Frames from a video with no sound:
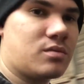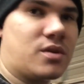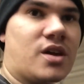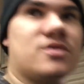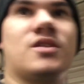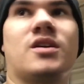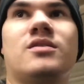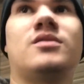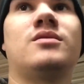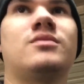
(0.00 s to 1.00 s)
gosh dang
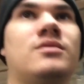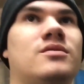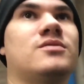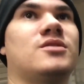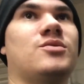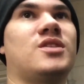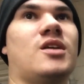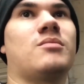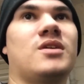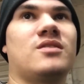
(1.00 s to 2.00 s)
it. So with
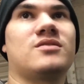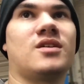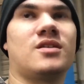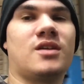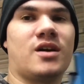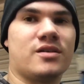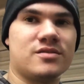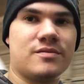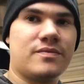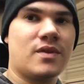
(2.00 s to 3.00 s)
that being said,
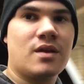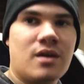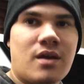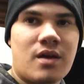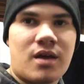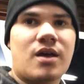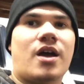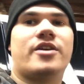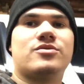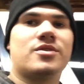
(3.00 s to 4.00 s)
guys,
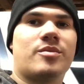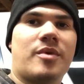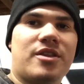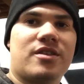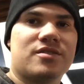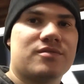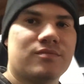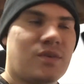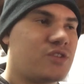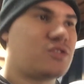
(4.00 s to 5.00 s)
I just wanted to make this,
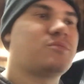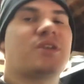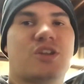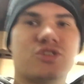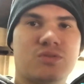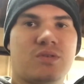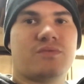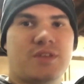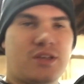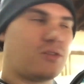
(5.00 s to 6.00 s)
I tried to make it a short
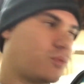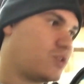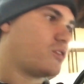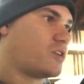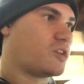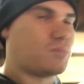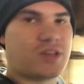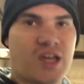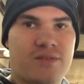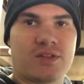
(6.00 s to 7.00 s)
video, but it turned out to be
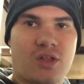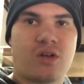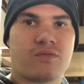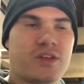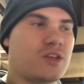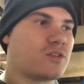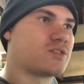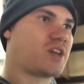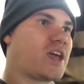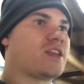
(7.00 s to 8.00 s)
kind of a long video
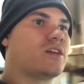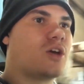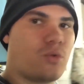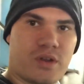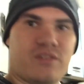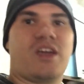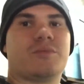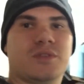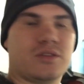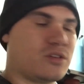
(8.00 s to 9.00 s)
because I had to go in
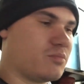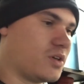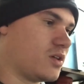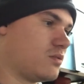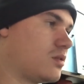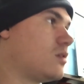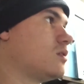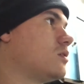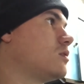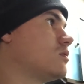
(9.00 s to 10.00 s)
depth a little bit
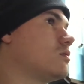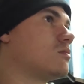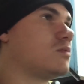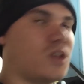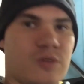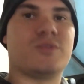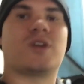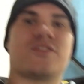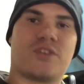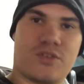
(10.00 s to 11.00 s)
to help you
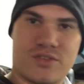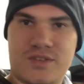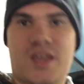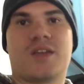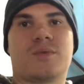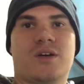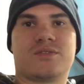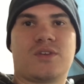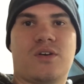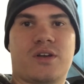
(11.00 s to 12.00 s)
guys understand what I was
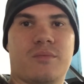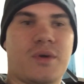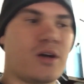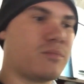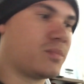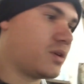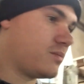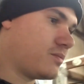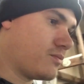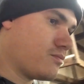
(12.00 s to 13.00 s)
talking about. But
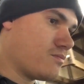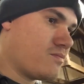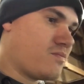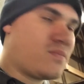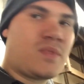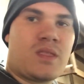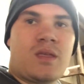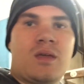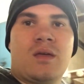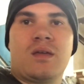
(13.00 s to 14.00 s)

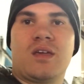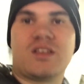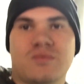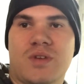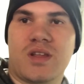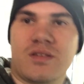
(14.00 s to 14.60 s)
it is what it